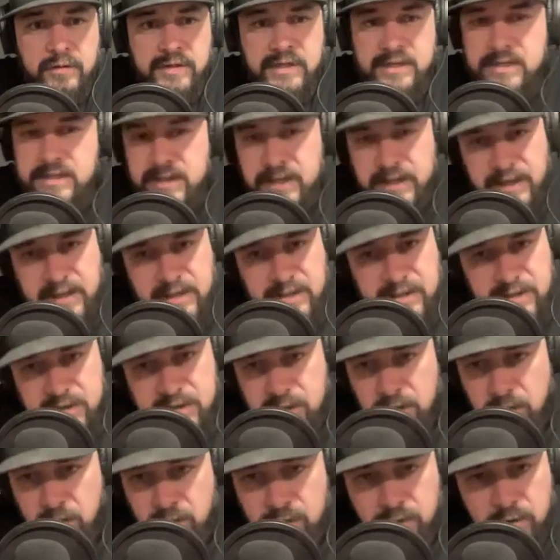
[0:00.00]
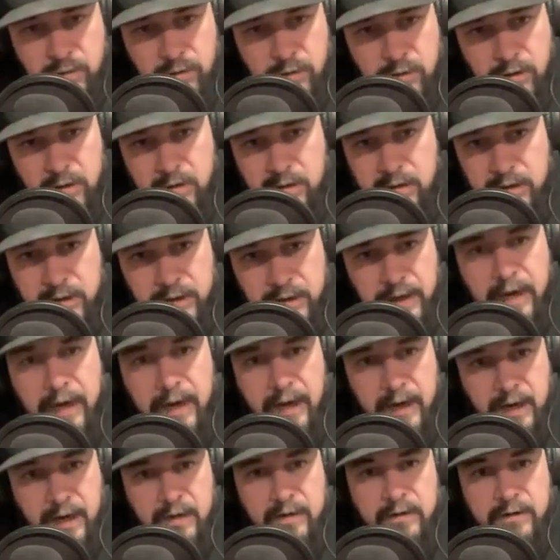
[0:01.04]
This thing is so cool.
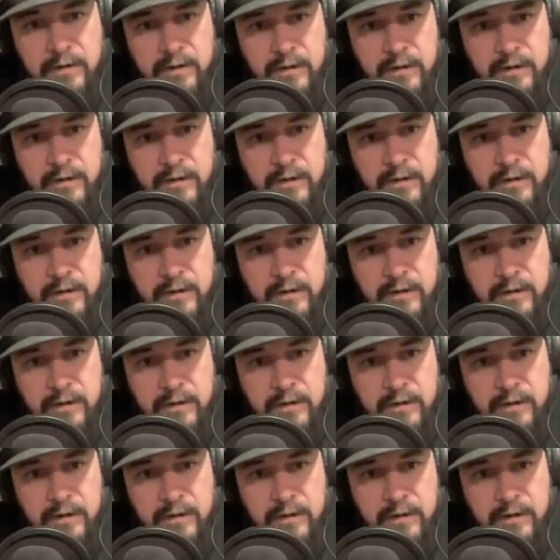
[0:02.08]
Yeah.